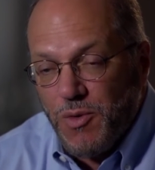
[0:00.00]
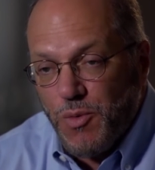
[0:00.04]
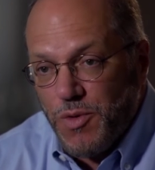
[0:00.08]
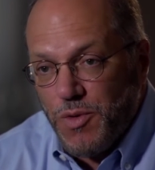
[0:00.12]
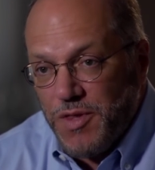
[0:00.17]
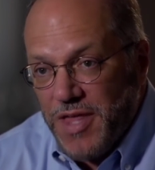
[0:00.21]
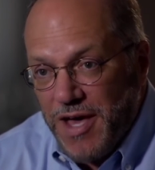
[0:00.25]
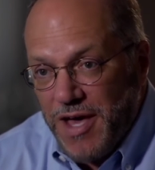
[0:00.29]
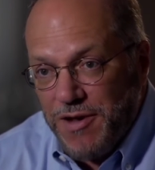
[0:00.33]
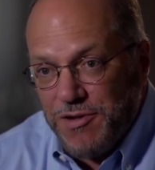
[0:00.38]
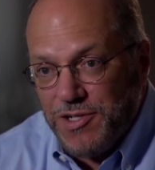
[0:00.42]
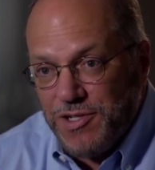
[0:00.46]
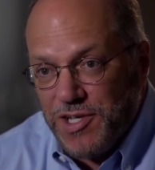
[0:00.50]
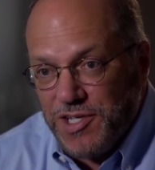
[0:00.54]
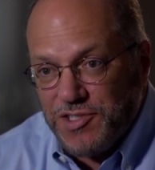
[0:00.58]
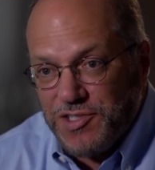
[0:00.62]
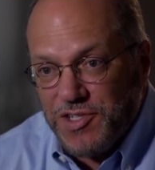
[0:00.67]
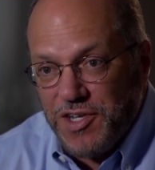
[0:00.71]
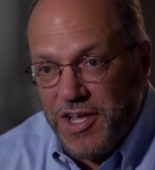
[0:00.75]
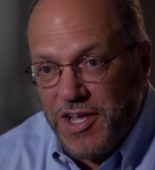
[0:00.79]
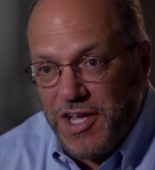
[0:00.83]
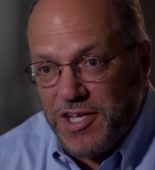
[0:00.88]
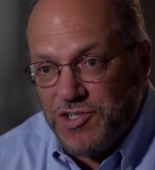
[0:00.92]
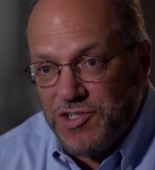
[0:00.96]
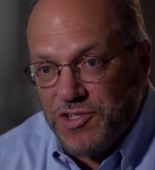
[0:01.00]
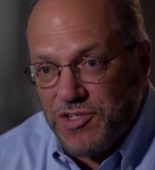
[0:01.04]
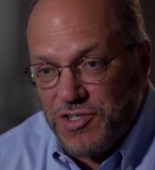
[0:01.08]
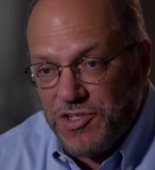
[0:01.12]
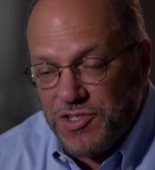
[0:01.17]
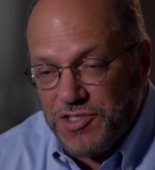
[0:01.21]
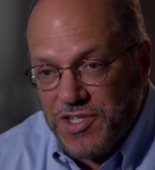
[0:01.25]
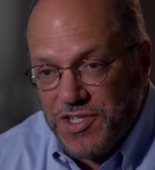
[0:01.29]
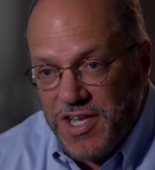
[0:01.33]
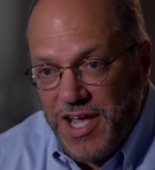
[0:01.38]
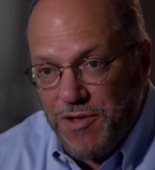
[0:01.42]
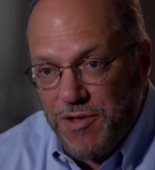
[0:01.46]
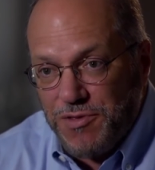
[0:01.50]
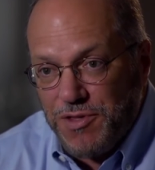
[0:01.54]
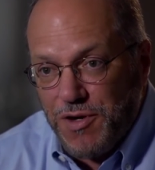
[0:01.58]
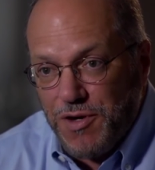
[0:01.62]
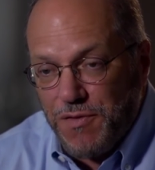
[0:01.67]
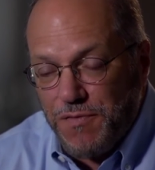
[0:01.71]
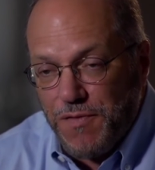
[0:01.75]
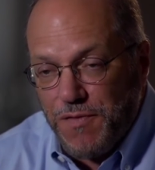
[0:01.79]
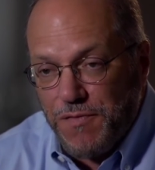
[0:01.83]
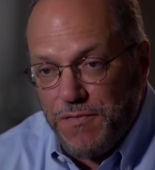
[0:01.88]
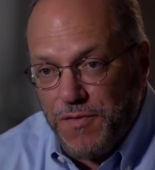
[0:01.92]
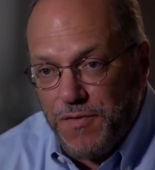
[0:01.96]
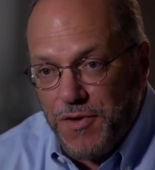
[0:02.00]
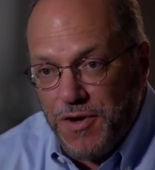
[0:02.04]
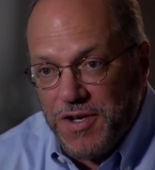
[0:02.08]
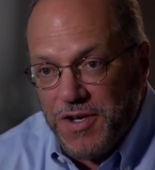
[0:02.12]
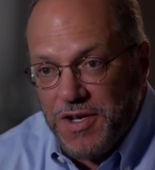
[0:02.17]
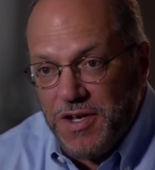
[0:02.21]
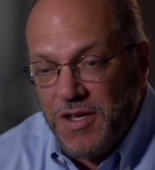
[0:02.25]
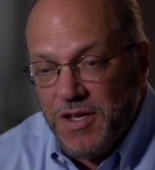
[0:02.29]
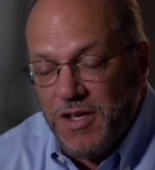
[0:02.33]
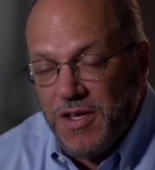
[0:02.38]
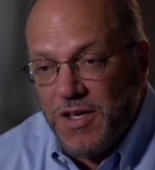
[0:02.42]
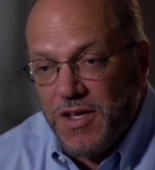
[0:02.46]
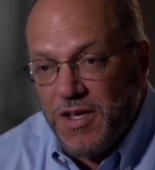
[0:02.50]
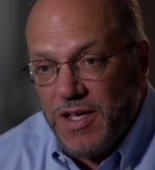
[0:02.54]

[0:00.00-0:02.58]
without a destination, just out there for fun,